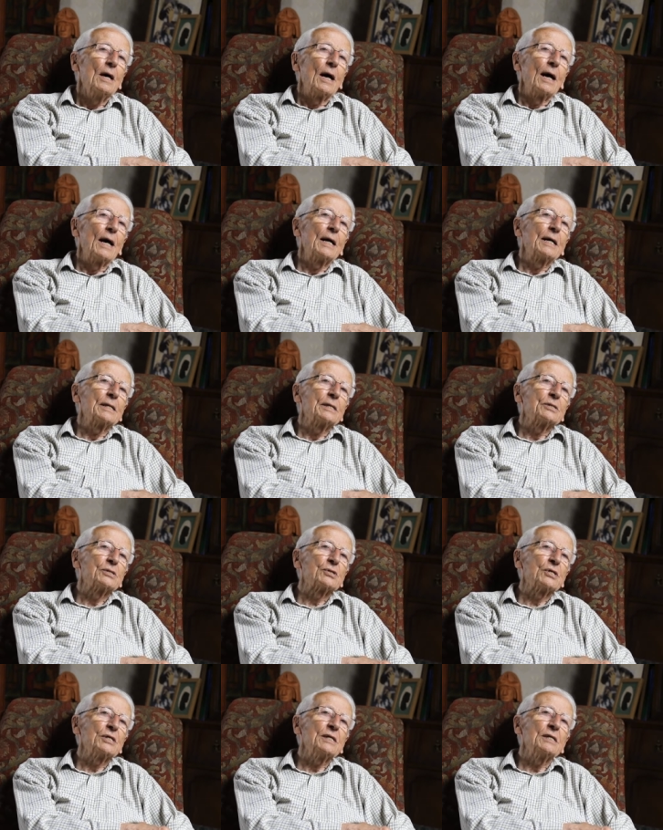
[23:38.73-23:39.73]
and
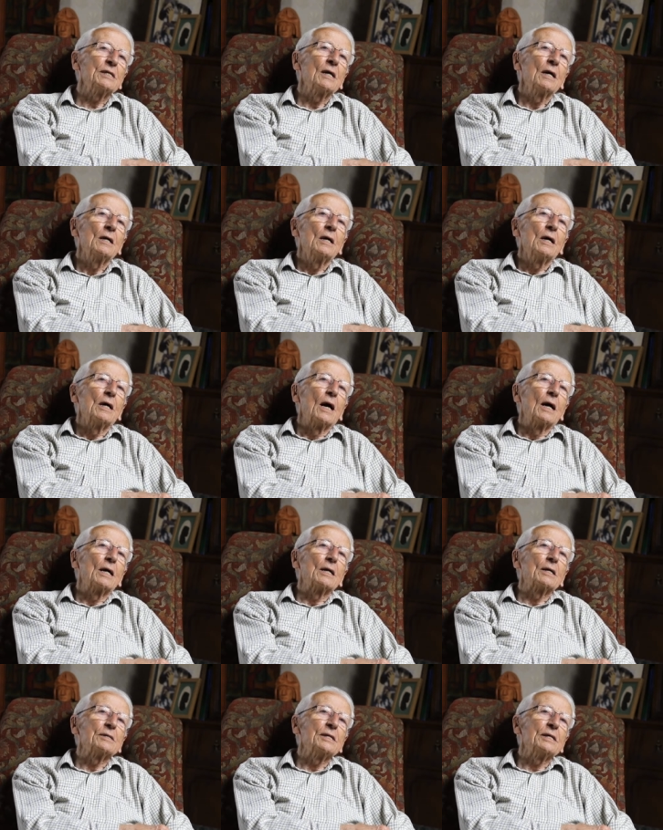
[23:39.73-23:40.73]
she
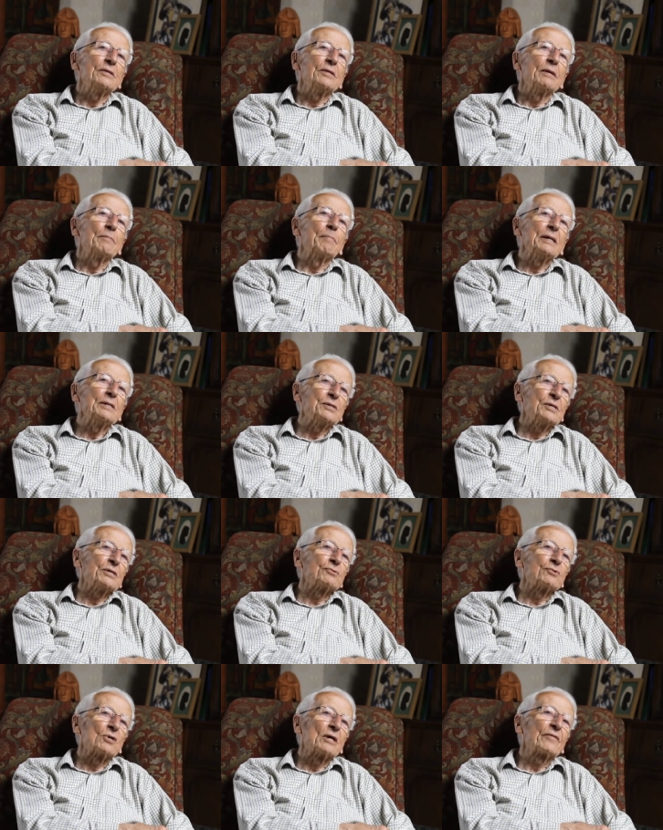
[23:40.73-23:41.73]
uh, did the
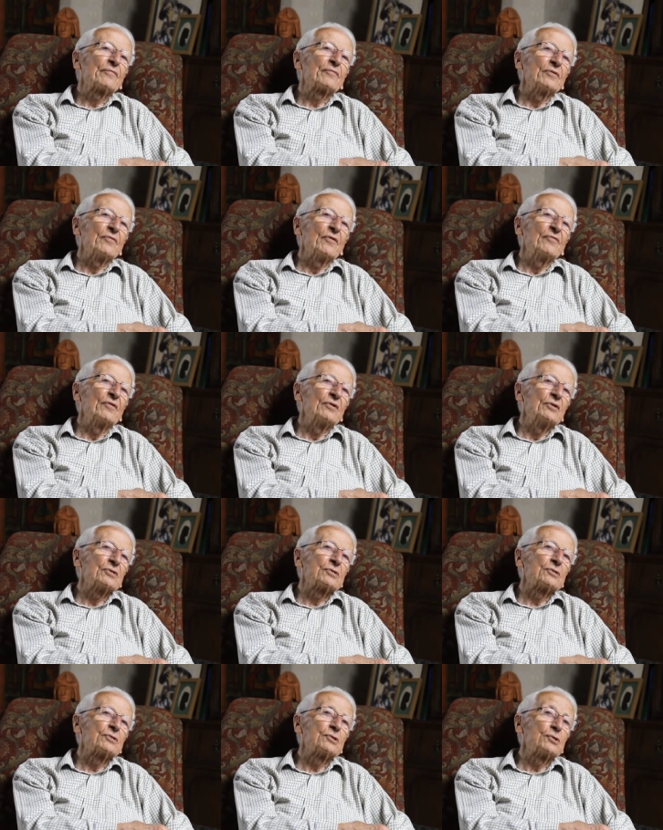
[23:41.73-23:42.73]
basic draft of the
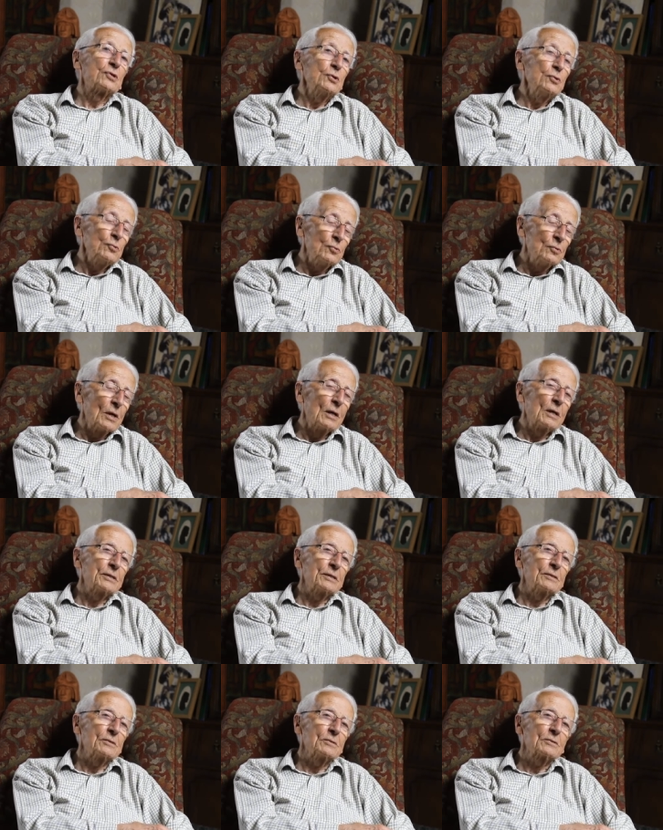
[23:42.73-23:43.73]
first two
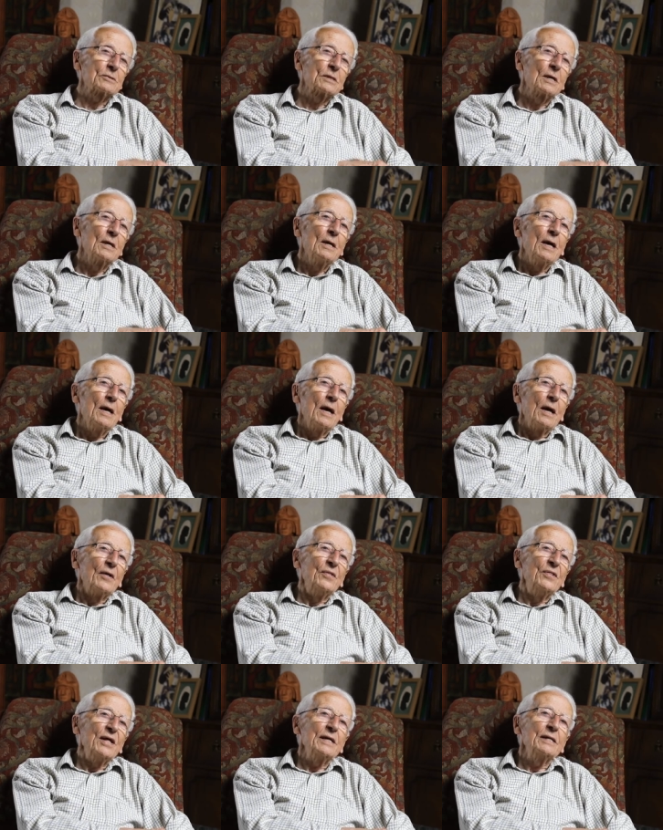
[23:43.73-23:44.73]
articles.
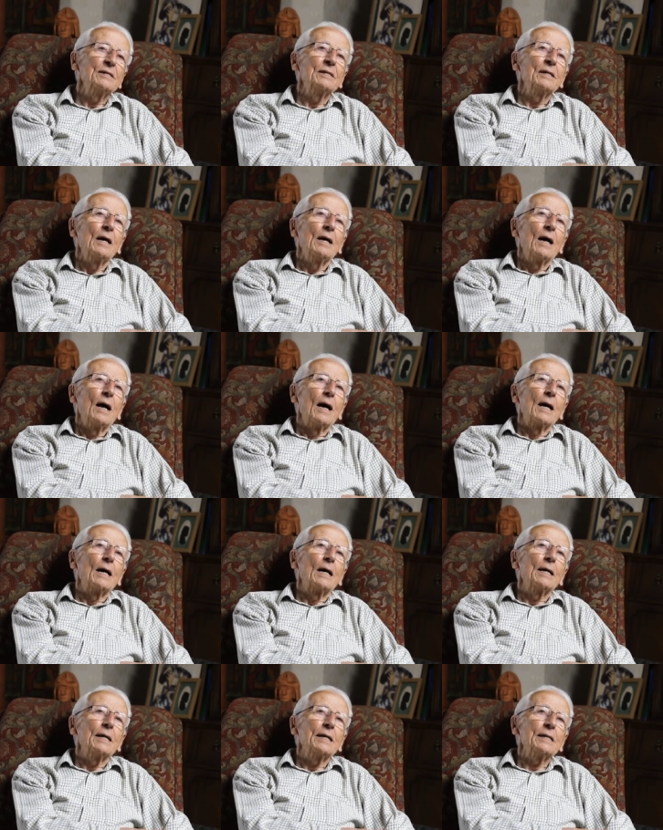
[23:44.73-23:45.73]
Then
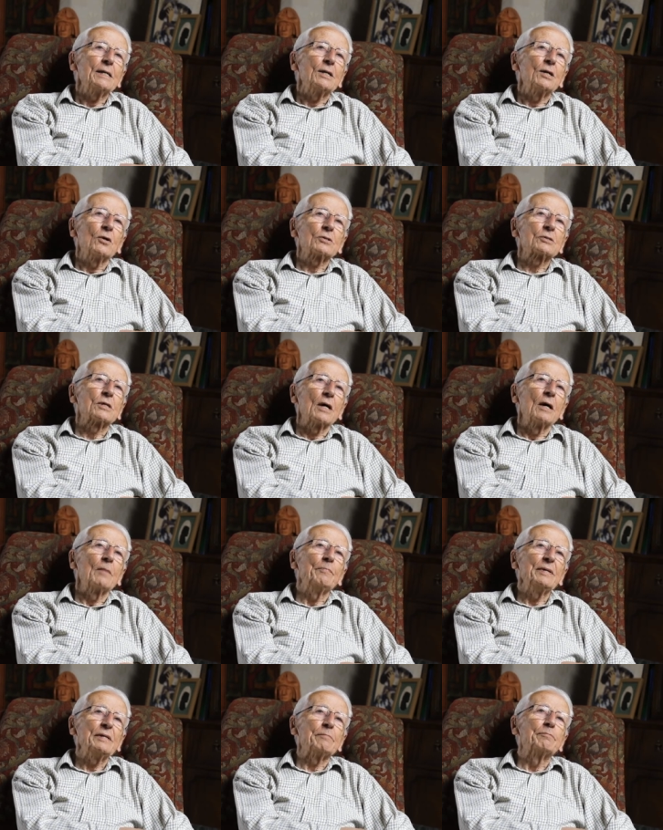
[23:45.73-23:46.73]
uh, it got a
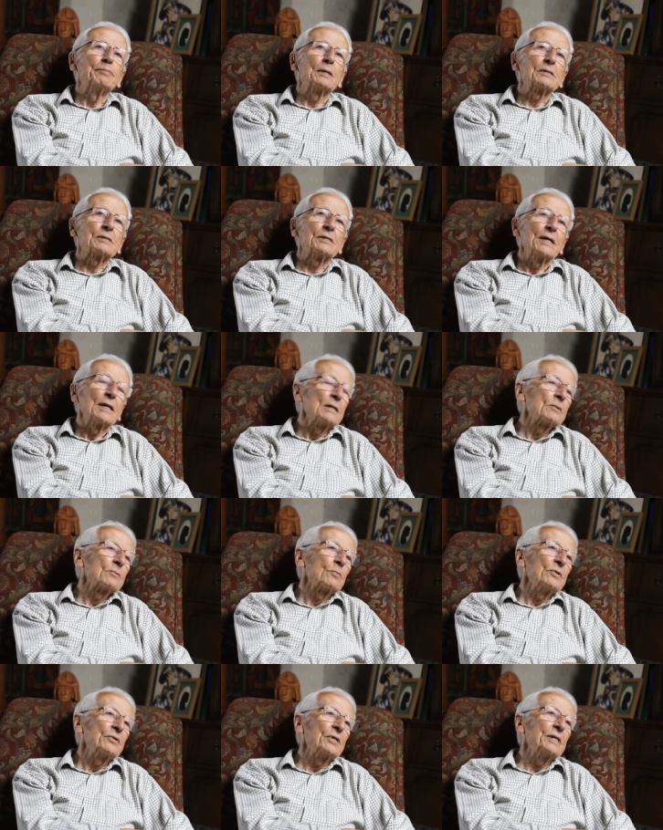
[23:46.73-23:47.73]
bit bogged
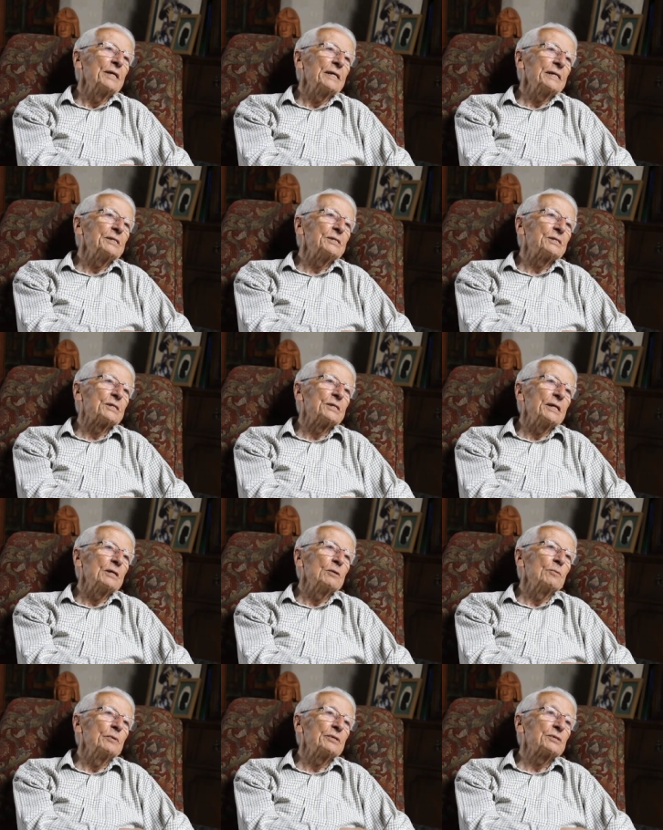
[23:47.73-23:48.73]
down with the need to
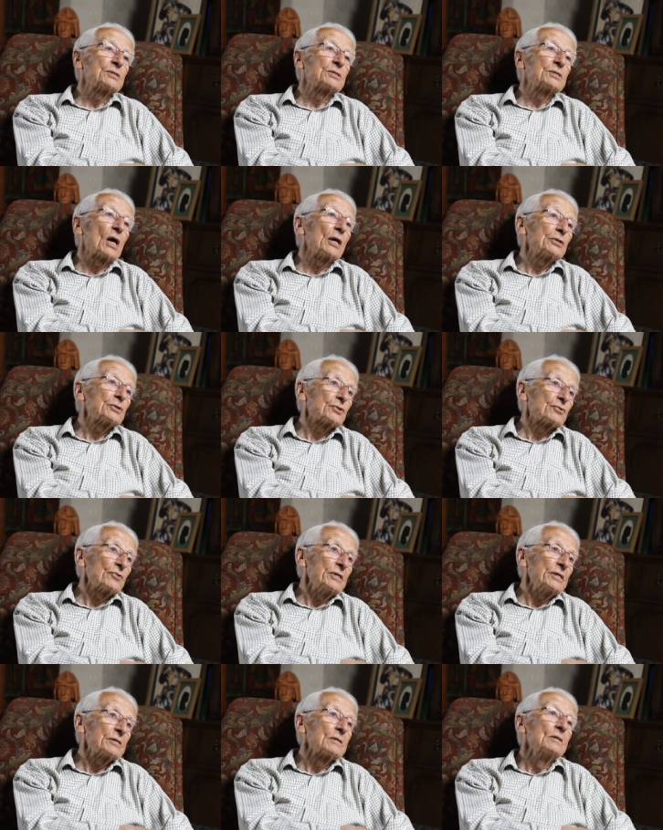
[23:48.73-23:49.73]
deal with Tite
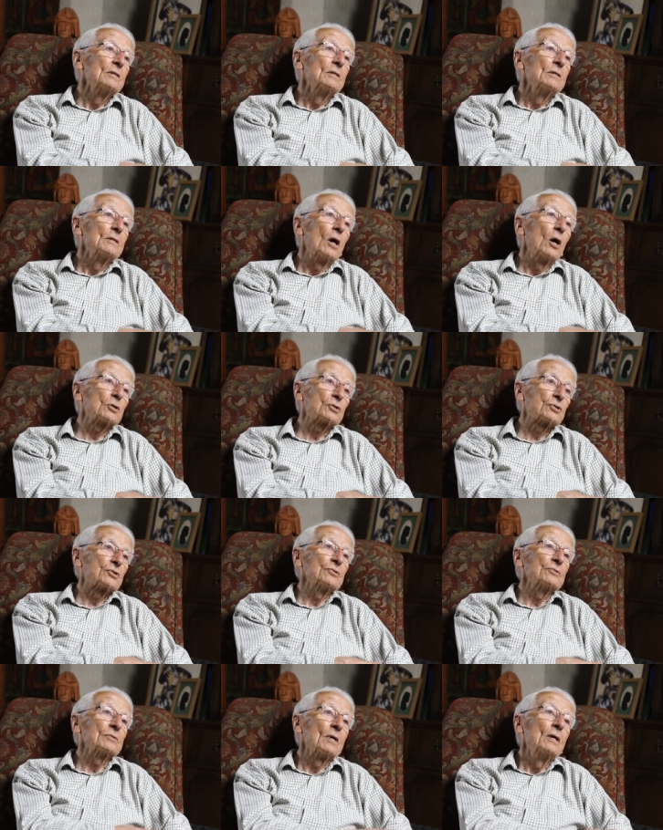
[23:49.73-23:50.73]
Street
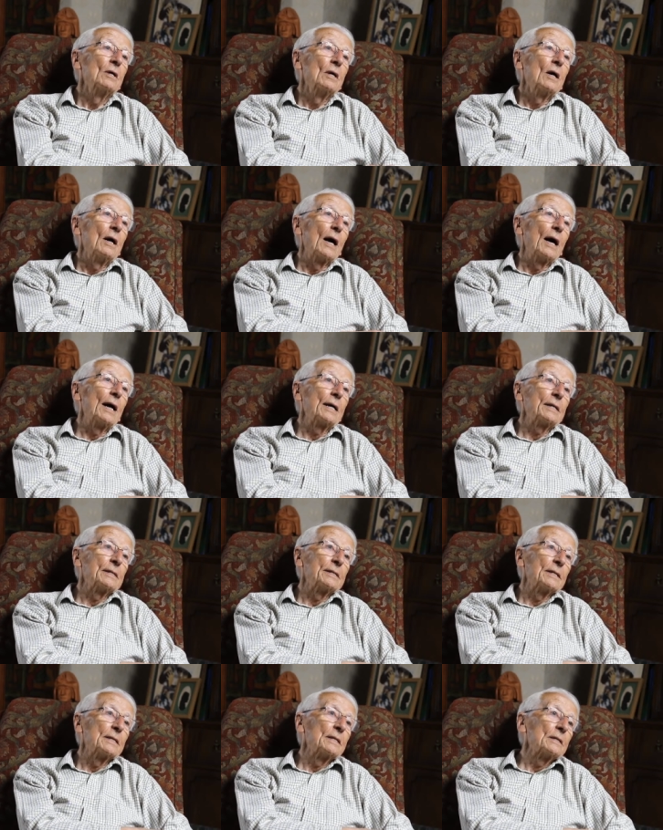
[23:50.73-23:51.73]
auction
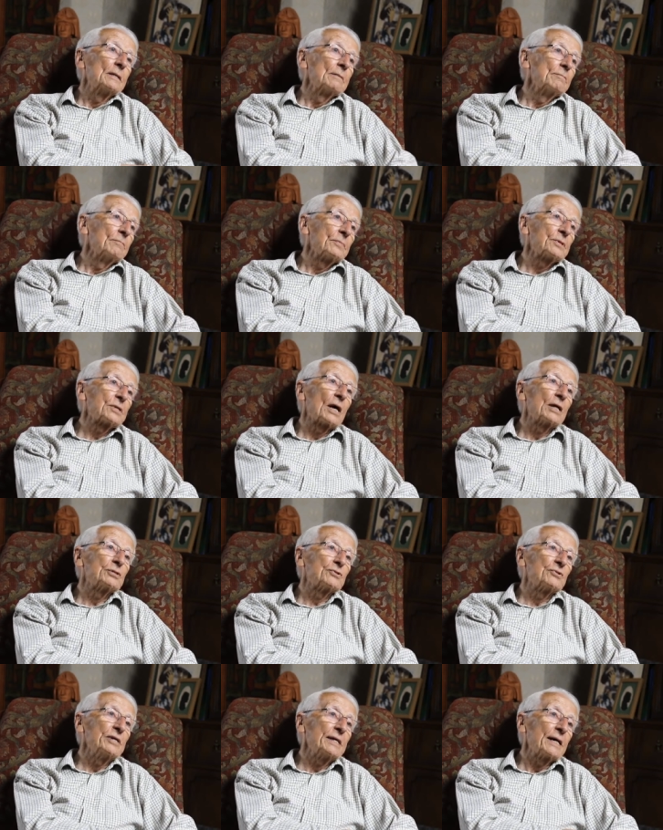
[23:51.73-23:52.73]
and mm. um, Tite
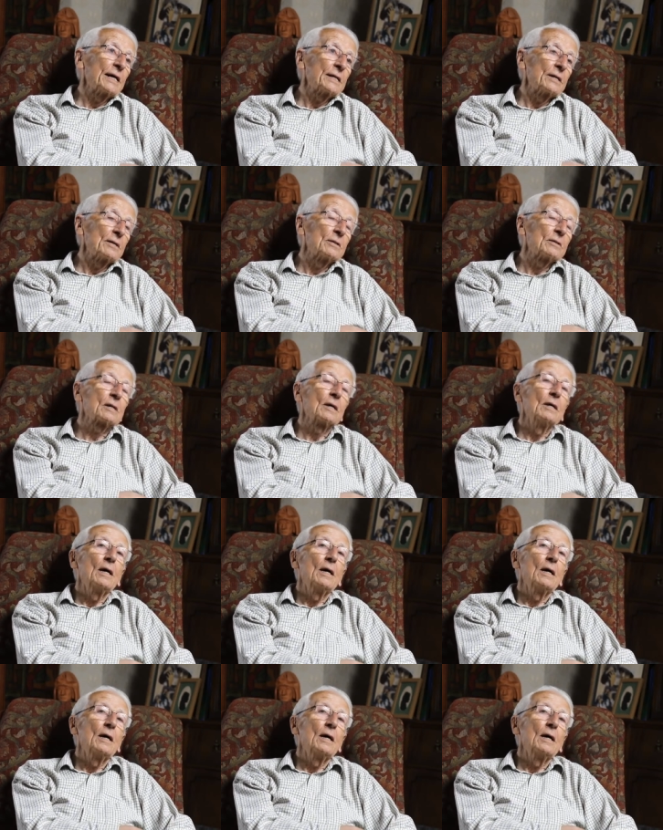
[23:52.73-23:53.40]
Street catalogue.